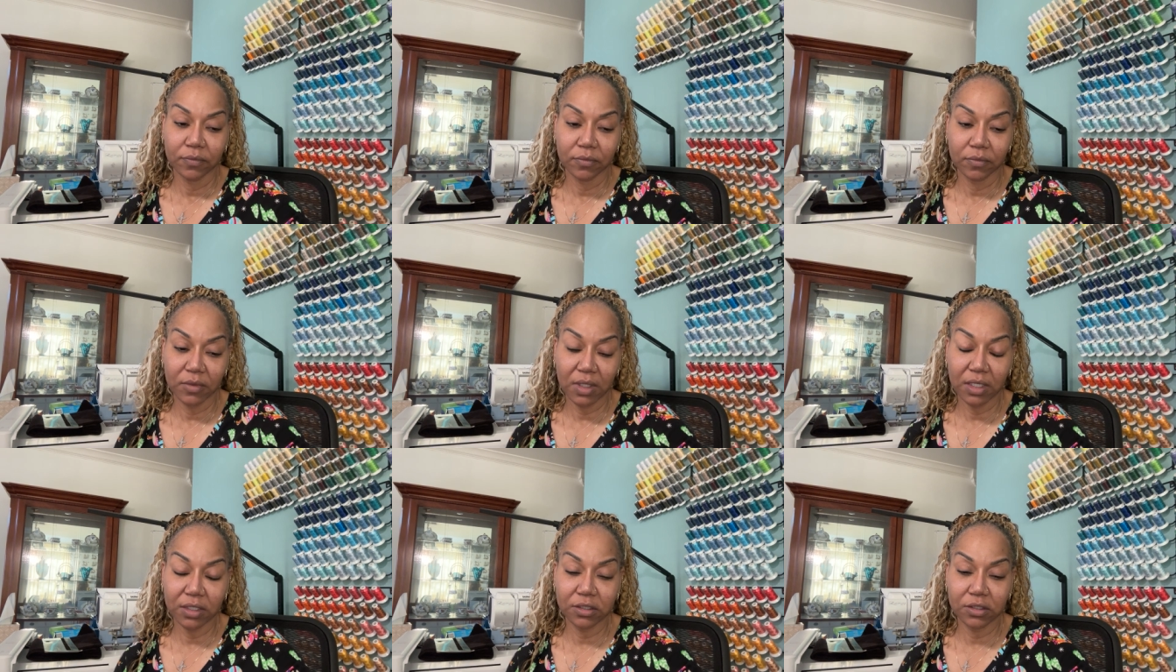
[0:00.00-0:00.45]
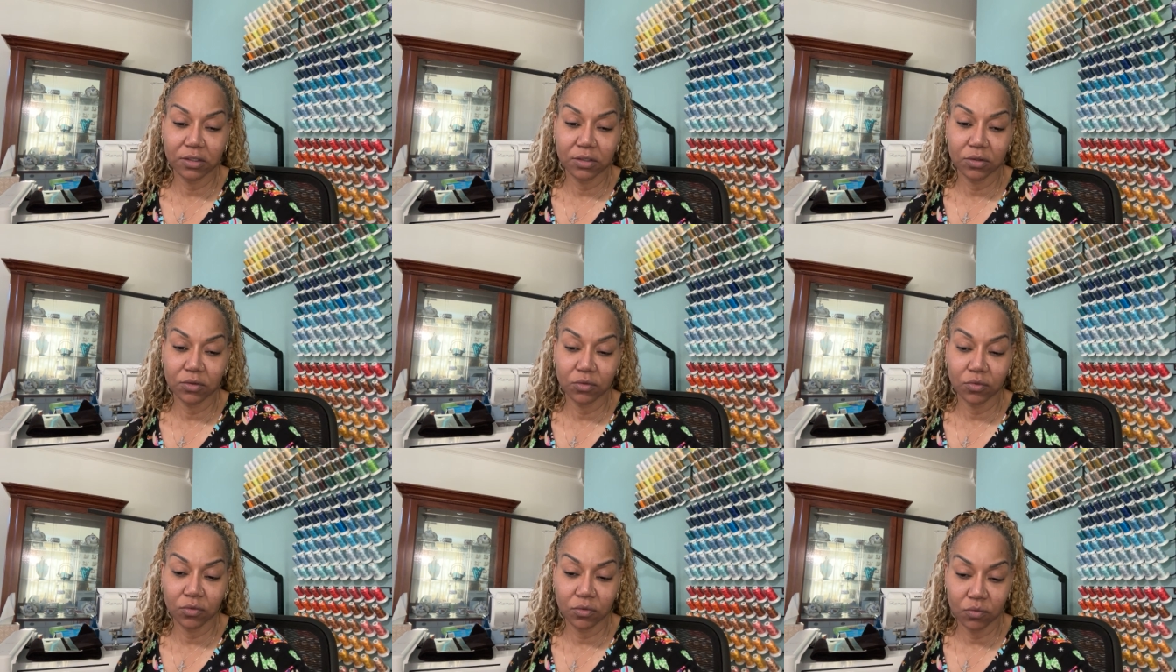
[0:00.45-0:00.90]

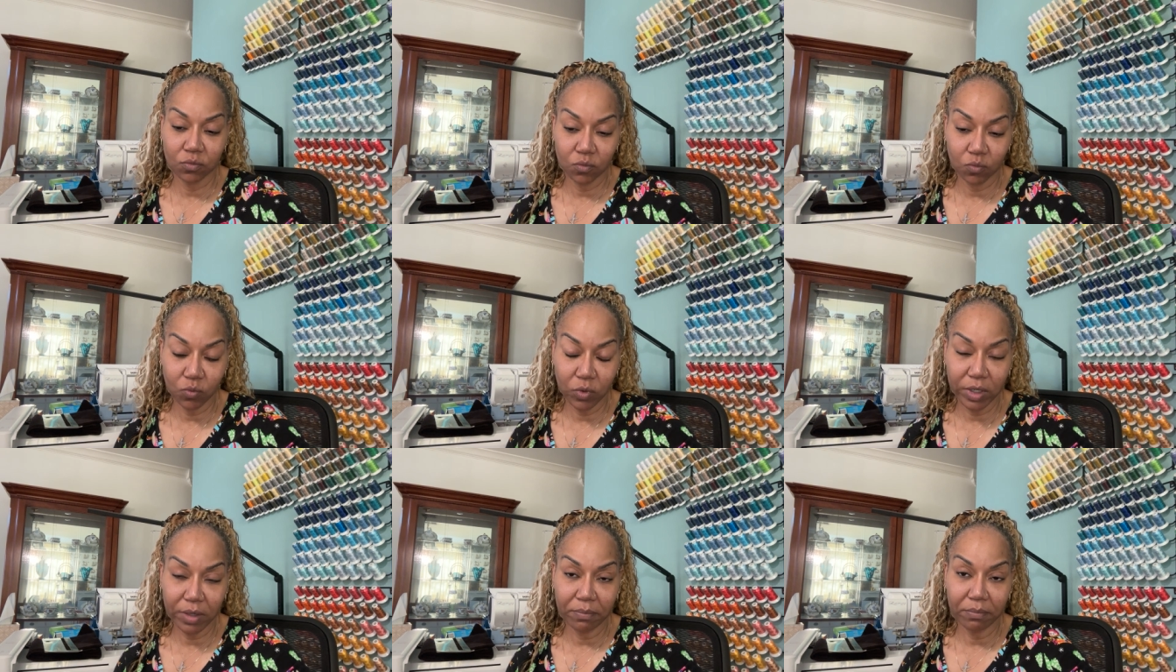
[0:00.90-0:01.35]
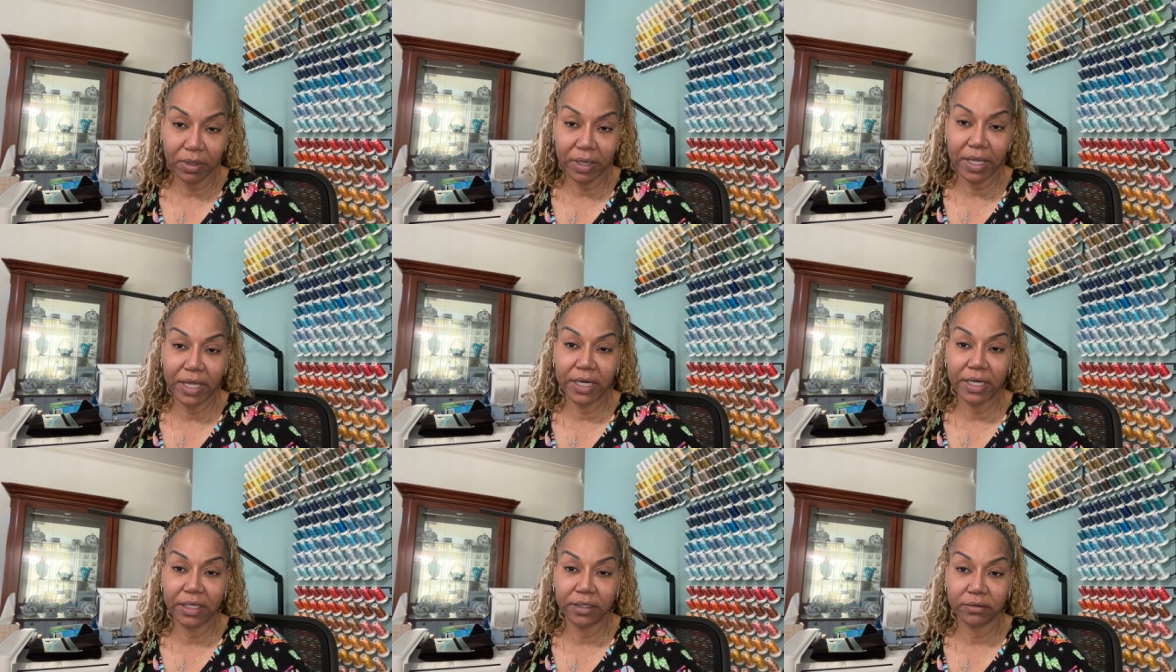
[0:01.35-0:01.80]
That's what I'm
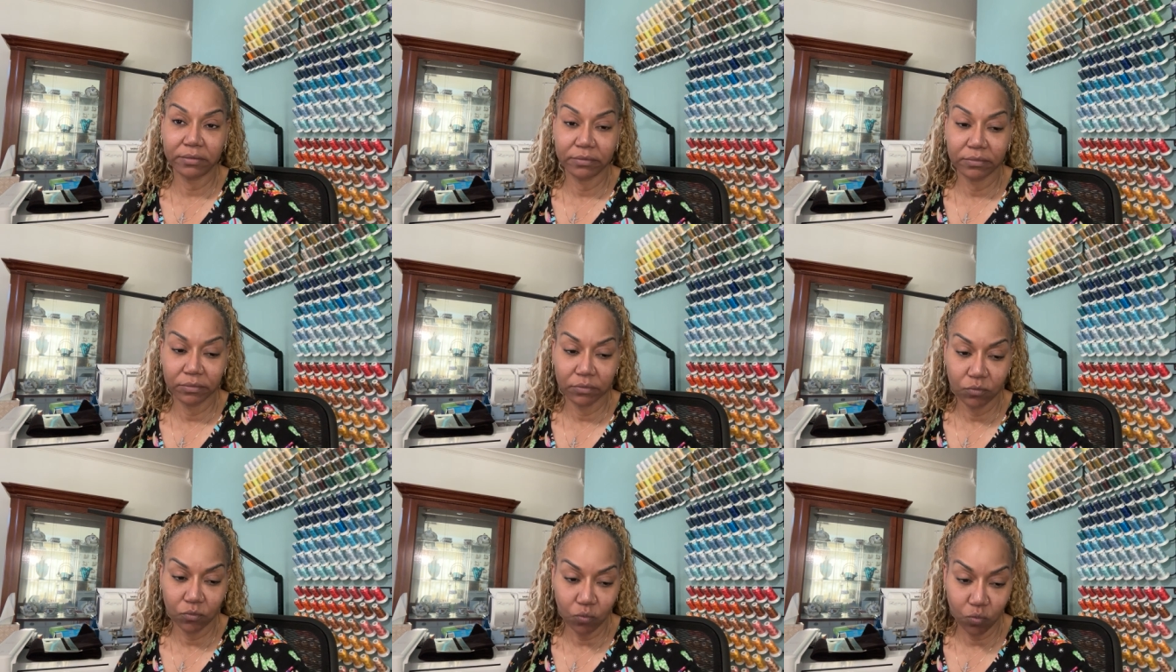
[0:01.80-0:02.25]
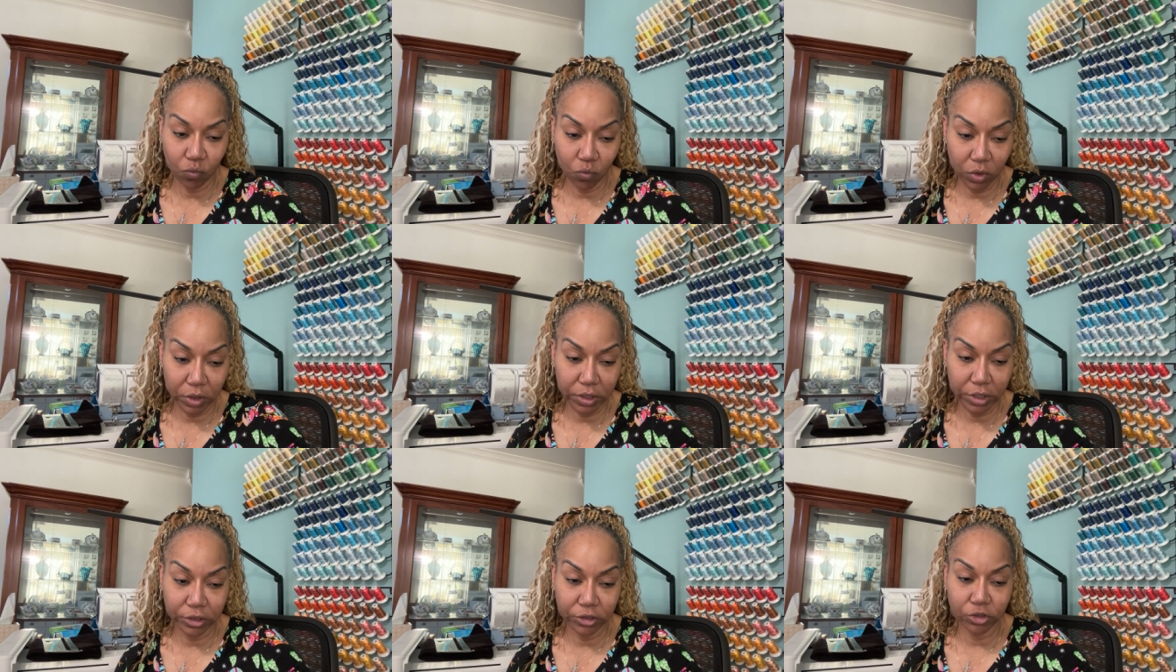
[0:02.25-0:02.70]
planning,
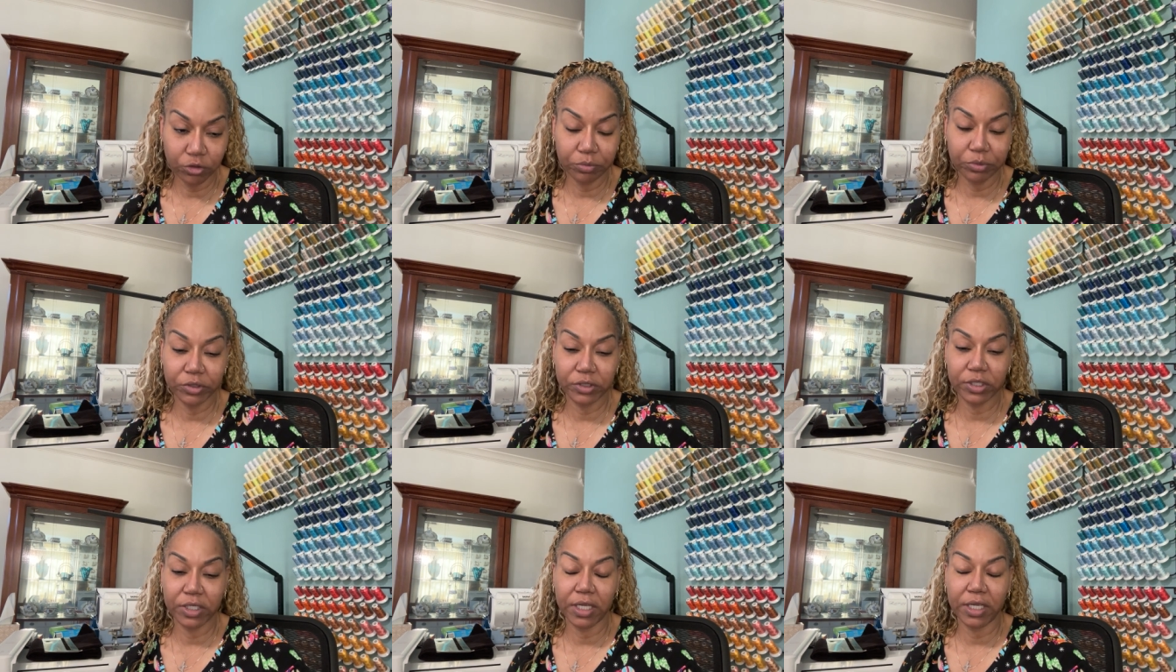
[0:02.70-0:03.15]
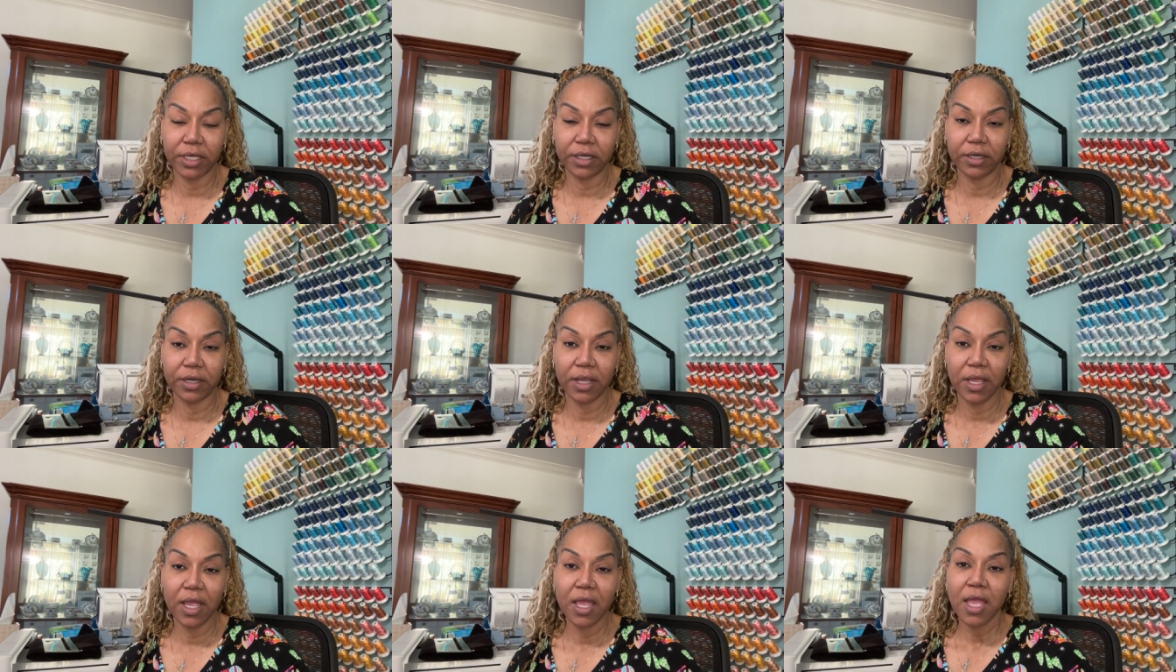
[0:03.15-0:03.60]
100%.
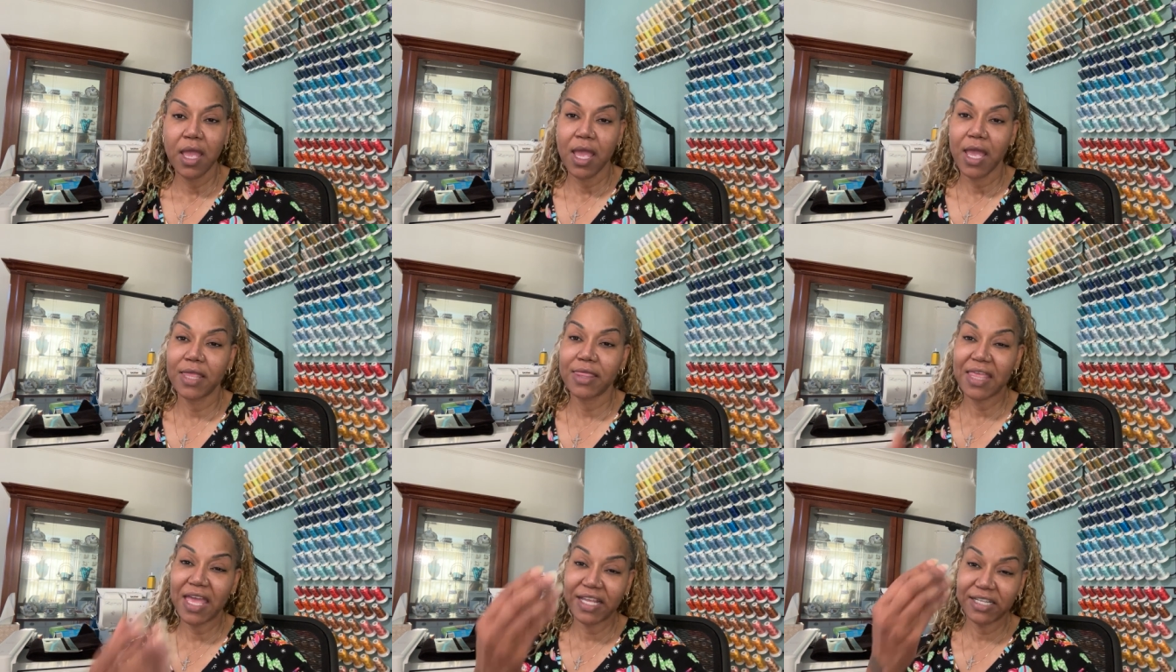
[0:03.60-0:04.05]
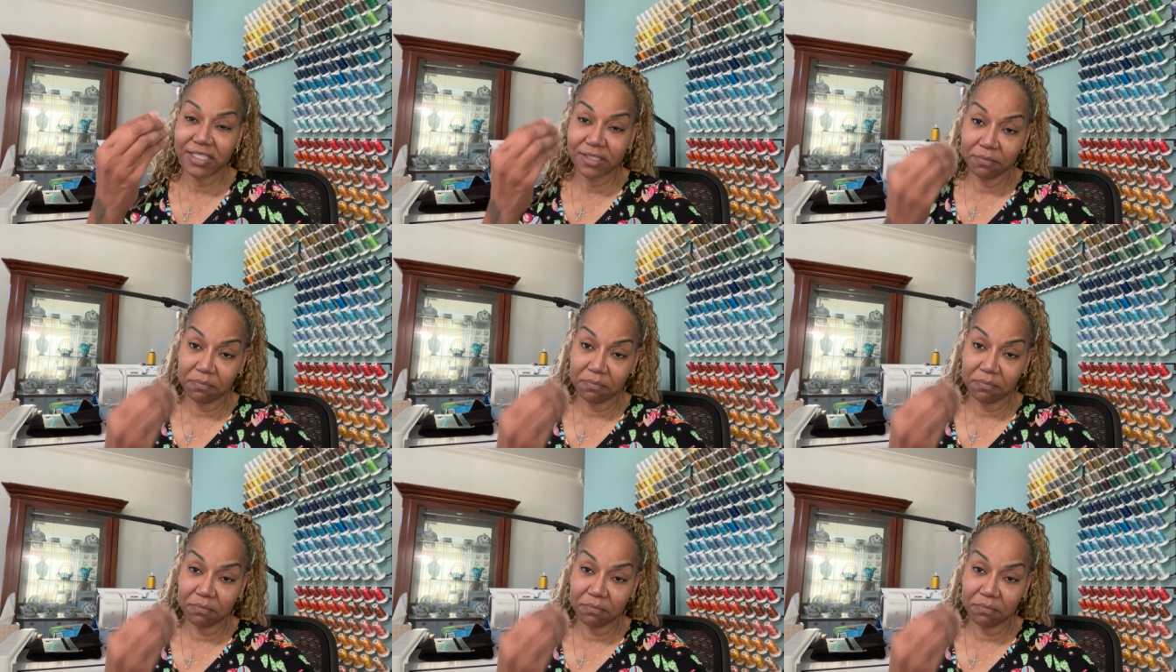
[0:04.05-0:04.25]
And that's